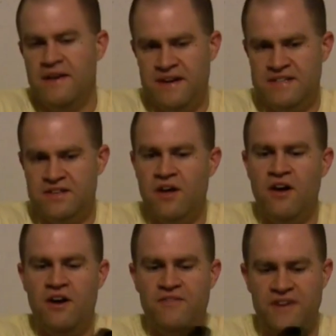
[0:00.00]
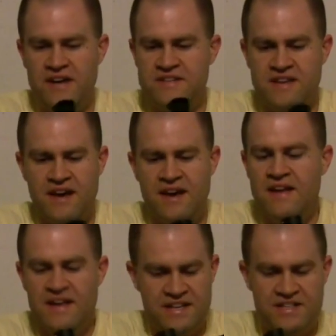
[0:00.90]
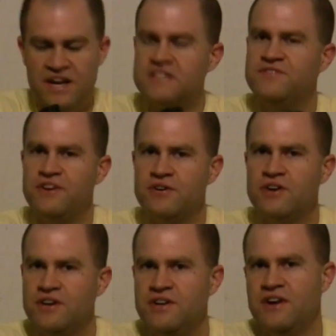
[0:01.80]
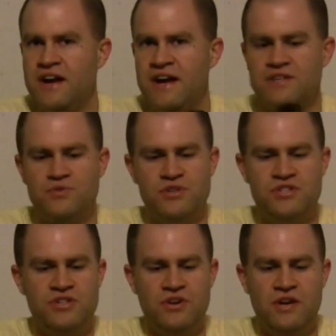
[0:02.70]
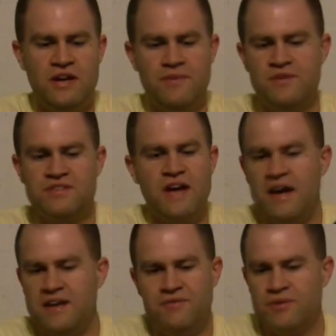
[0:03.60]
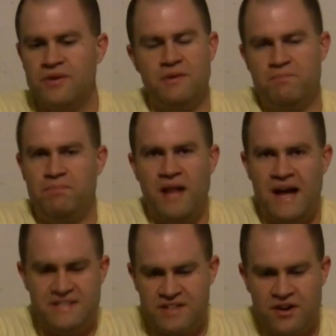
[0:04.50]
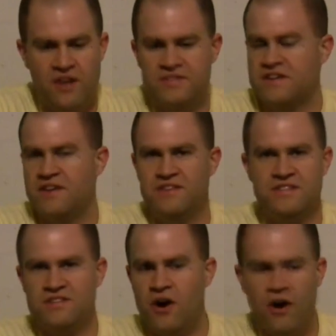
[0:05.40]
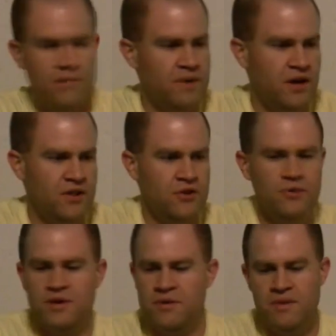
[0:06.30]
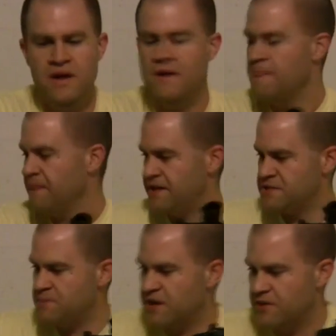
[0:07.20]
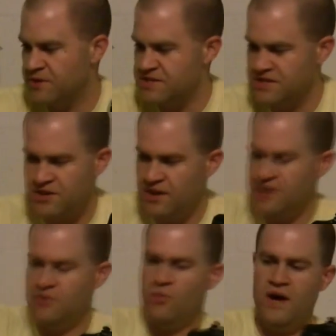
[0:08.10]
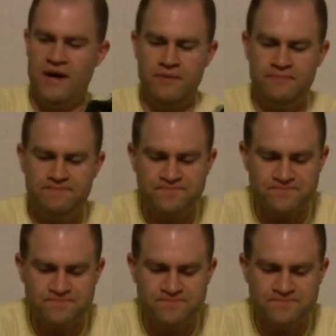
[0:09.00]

Nice little on-off ASA. It does feel good in your hands when you're shooting it. I mean, there's not even really plastic on this gun. This is all aluminum. And speaking of which, let's go ahead and weigh it.